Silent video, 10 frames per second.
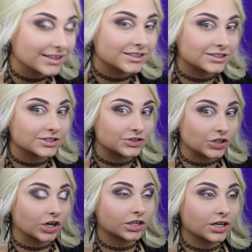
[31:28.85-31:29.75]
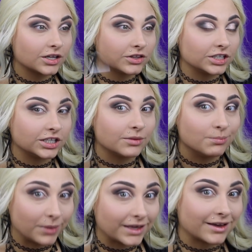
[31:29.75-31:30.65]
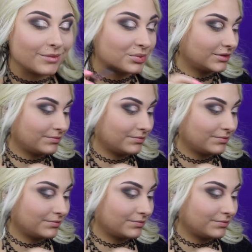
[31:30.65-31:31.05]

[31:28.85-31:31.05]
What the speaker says: is dark. The makeup.